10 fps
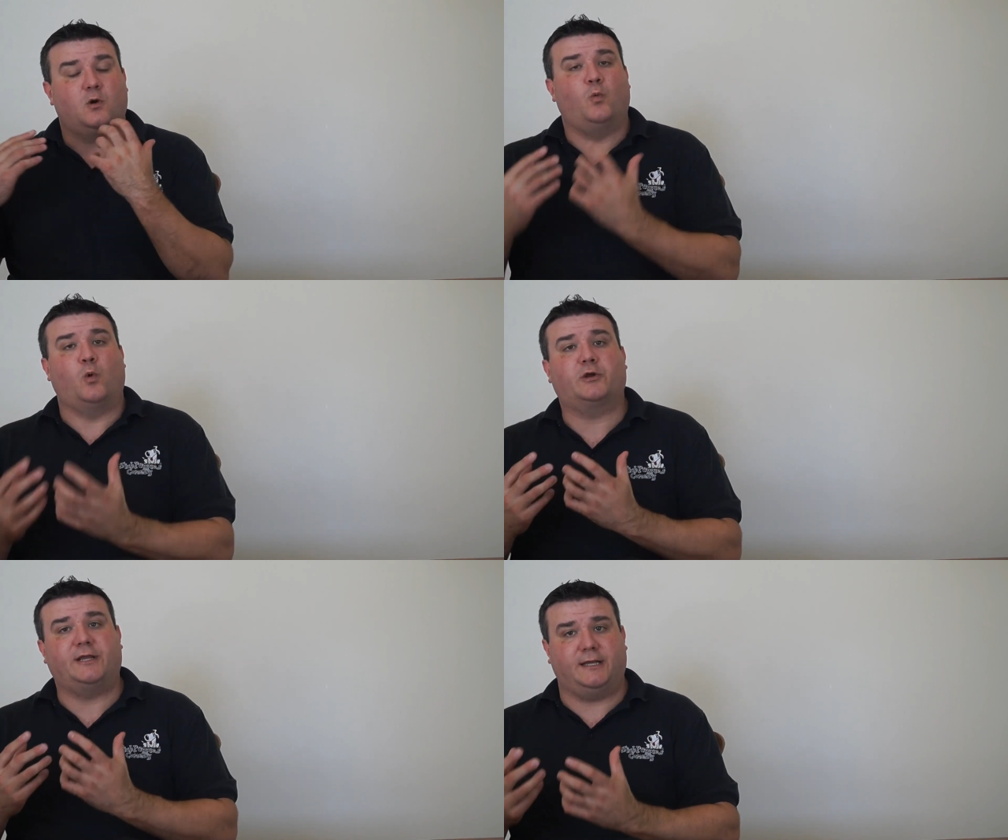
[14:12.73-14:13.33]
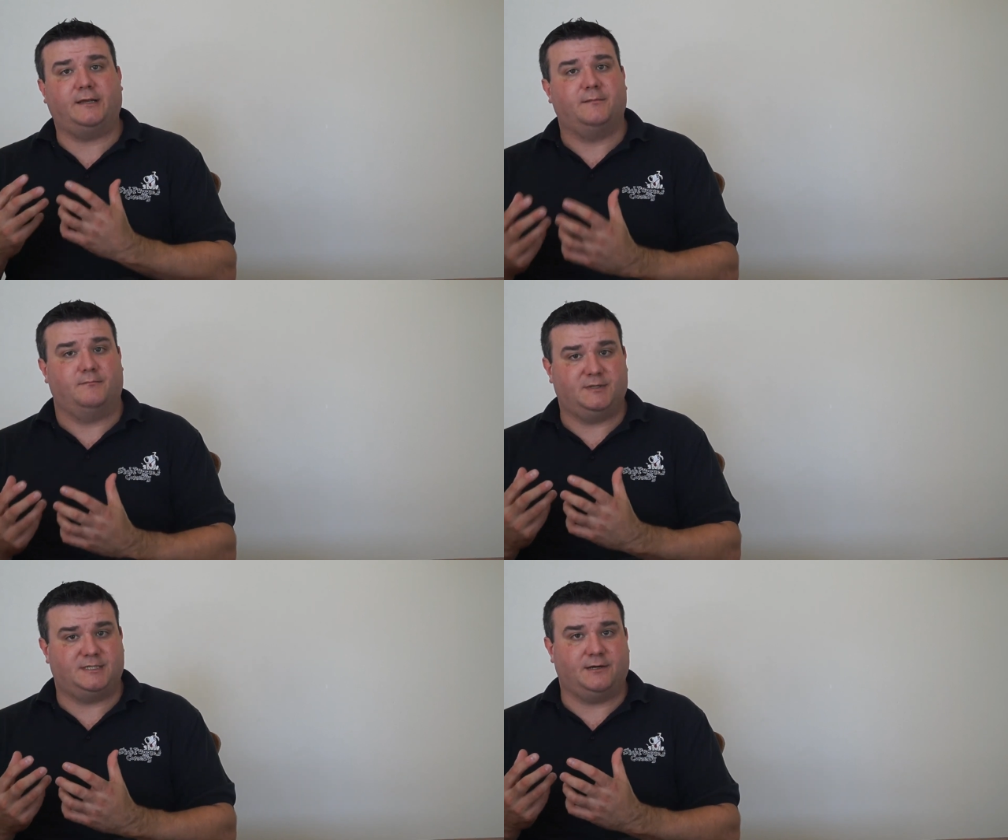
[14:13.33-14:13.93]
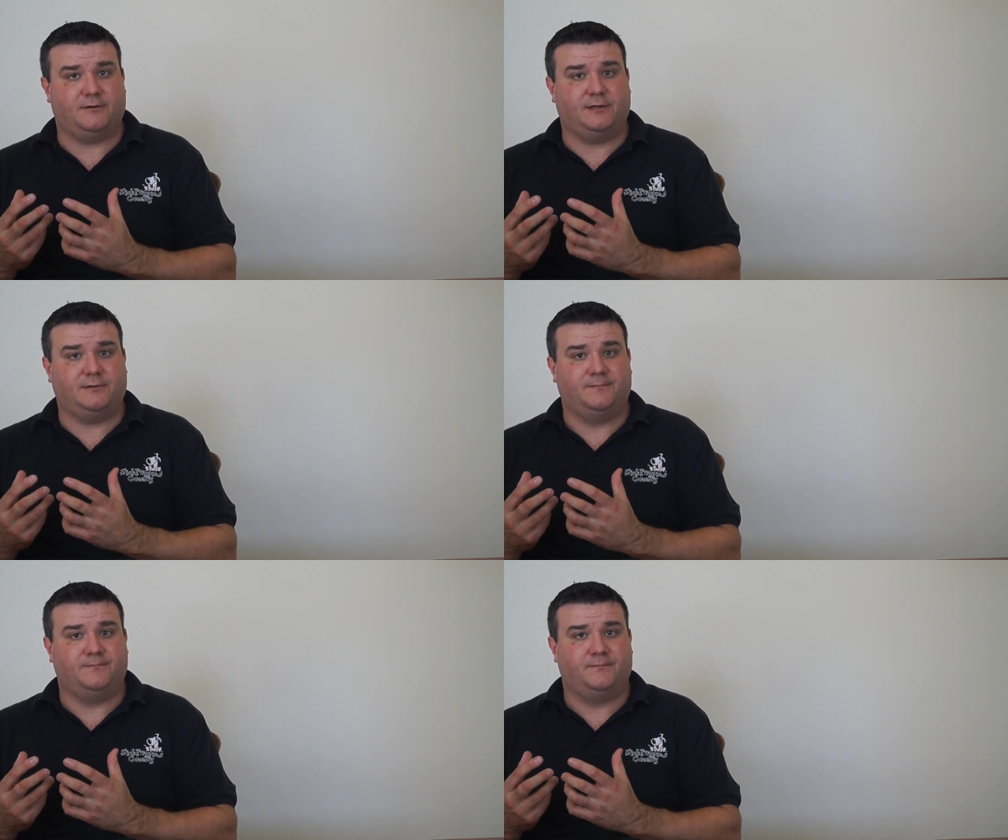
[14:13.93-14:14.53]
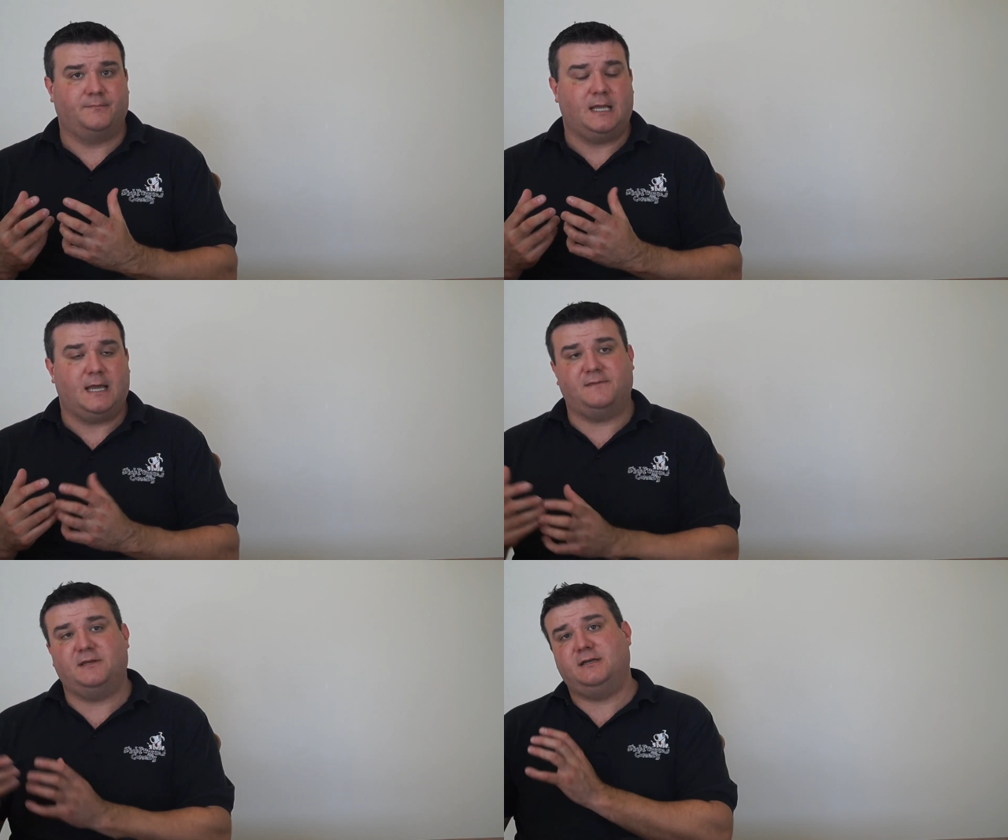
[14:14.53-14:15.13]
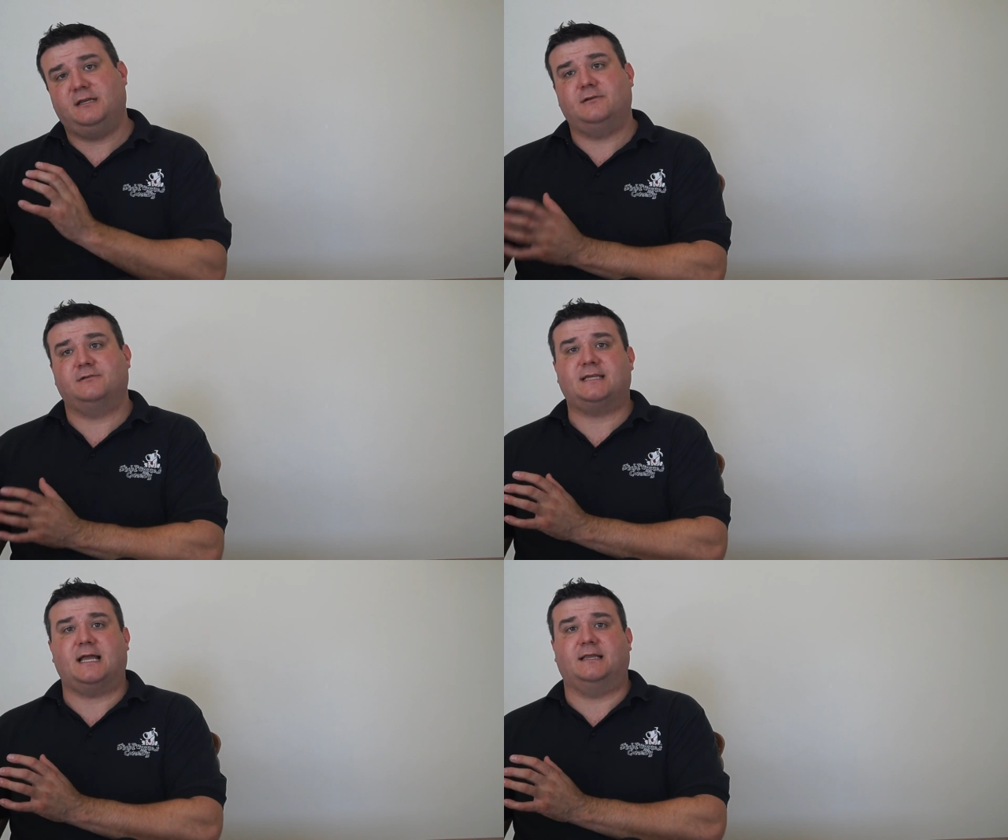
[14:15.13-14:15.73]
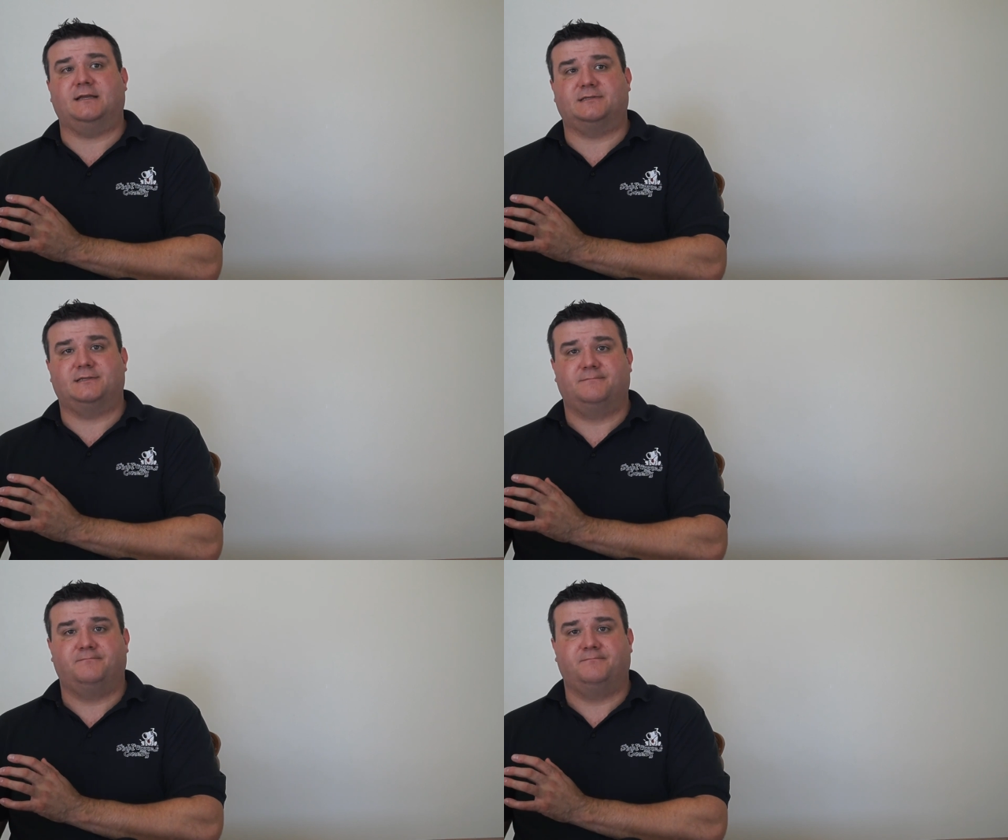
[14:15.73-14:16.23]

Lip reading: working material. And then you need your set list.